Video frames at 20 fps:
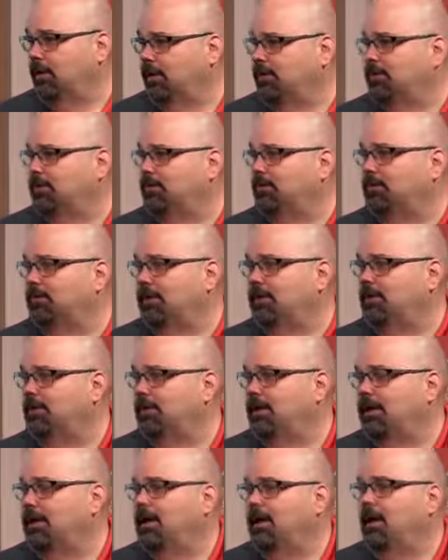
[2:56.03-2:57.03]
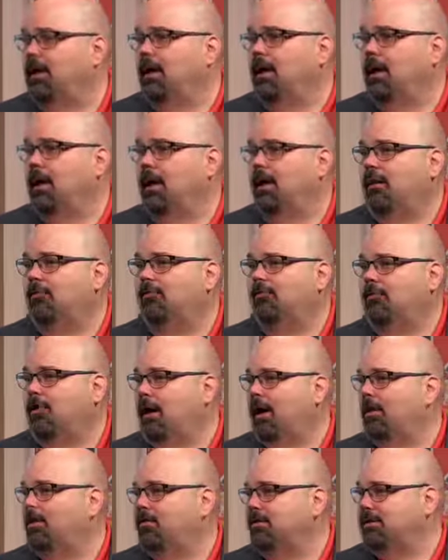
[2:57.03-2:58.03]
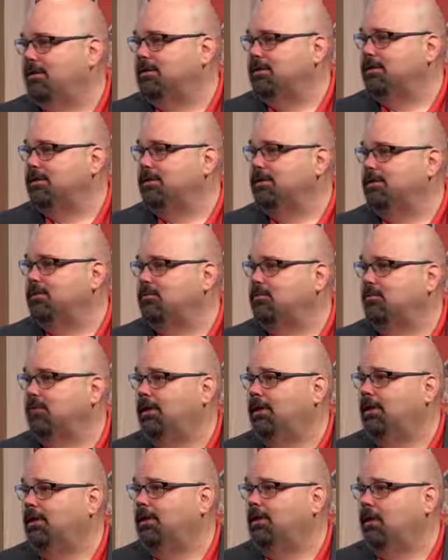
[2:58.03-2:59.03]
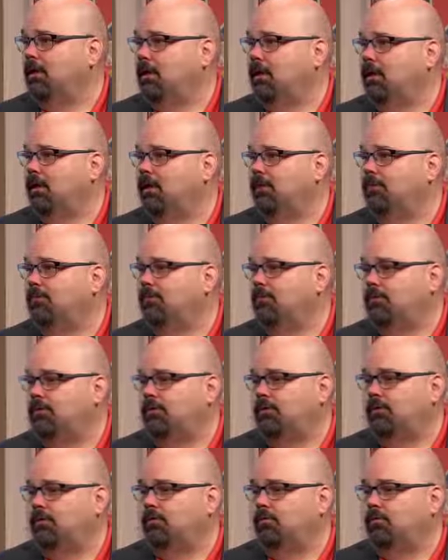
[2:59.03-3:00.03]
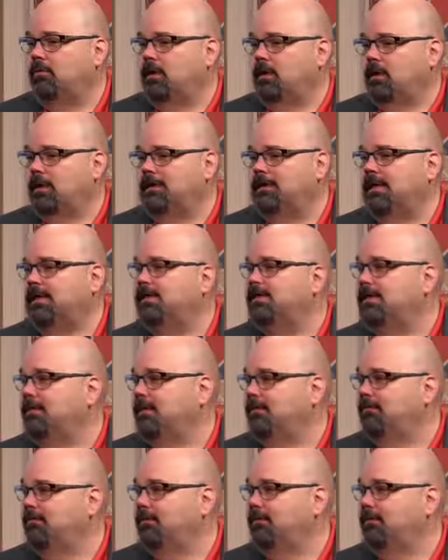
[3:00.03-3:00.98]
do the same thing uh, for our businesses mm-hmm. we uh, do testing of your